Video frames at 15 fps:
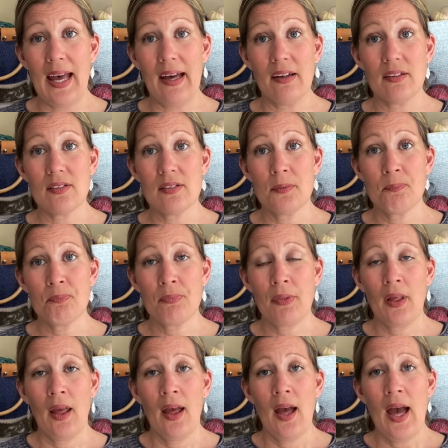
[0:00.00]
out.
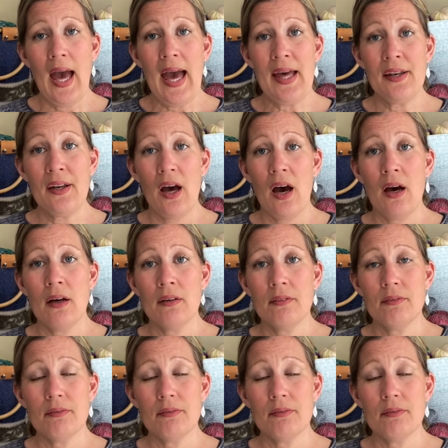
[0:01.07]
And I